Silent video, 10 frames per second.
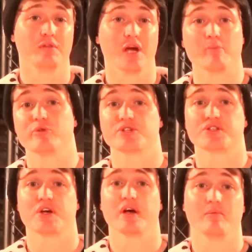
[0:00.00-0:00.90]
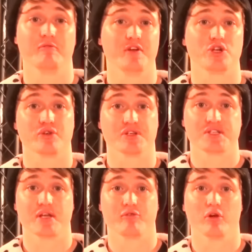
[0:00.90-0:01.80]
the Ambrose Asylum, featuring
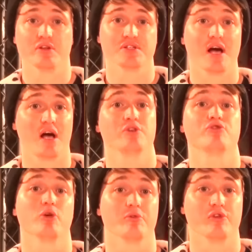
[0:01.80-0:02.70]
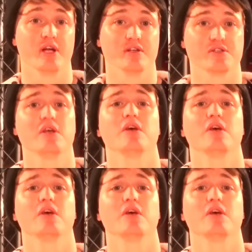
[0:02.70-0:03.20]
Seth Rollins and Roman Reigns.